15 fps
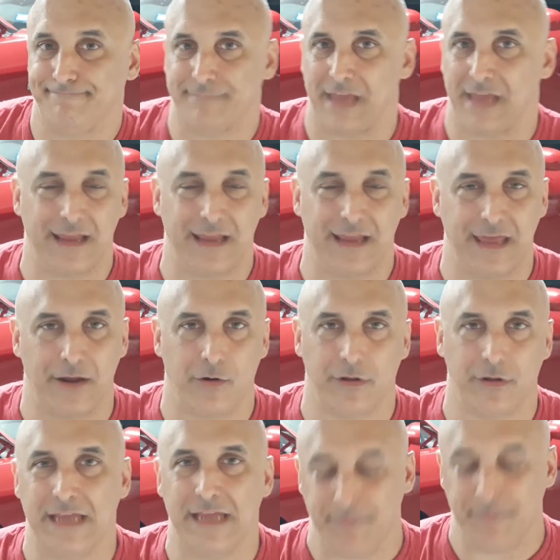how to get a hold
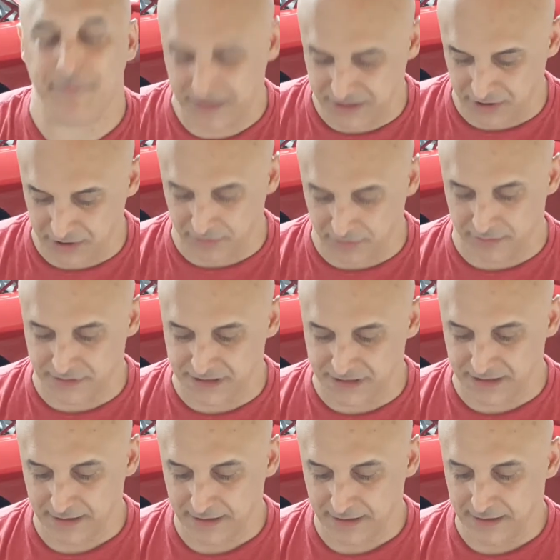of HP tuners